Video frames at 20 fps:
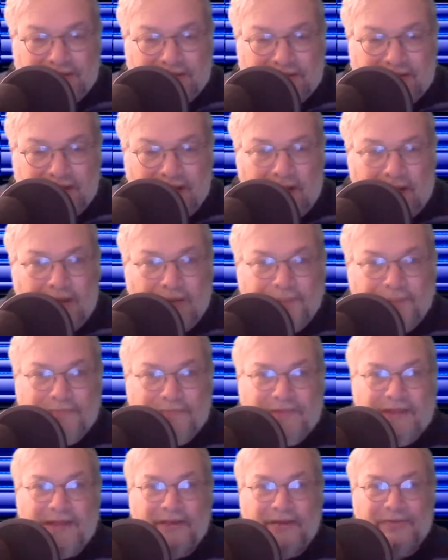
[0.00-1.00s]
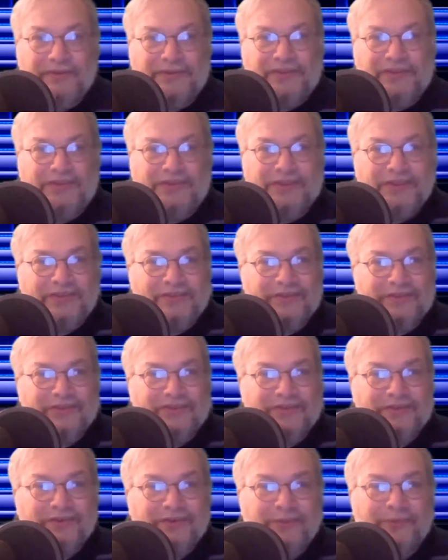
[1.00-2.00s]
Now, this gets
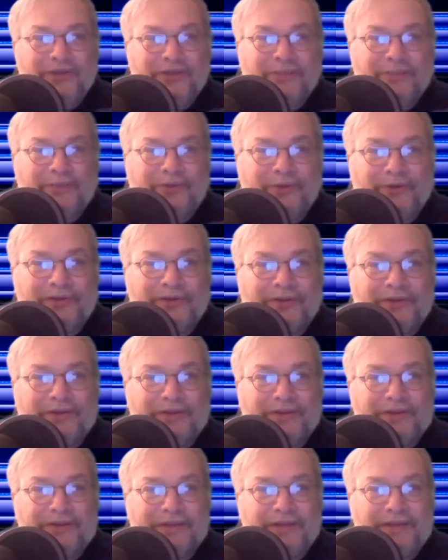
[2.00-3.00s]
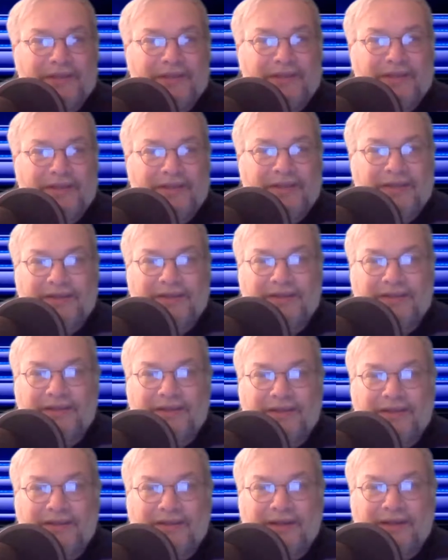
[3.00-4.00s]
extremely important, and
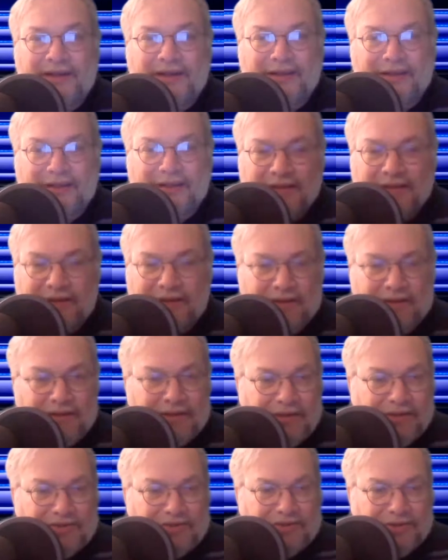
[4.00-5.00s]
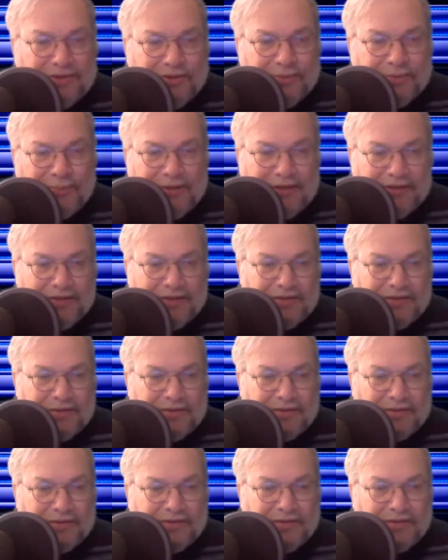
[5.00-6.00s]
I gotta actually go back
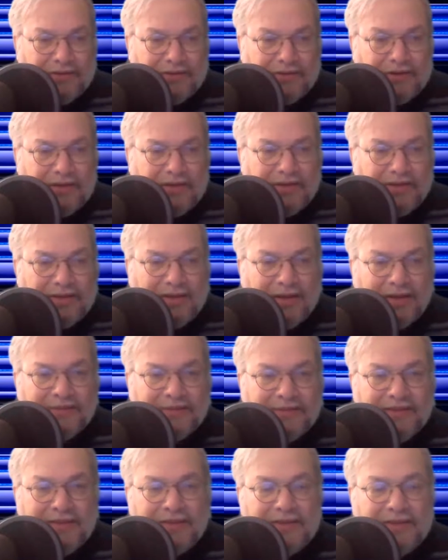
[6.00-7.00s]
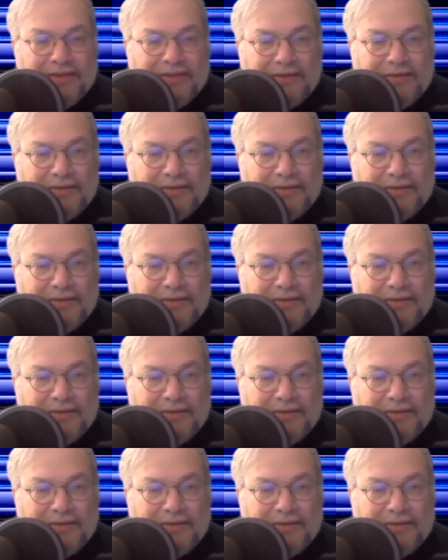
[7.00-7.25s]
and, I think.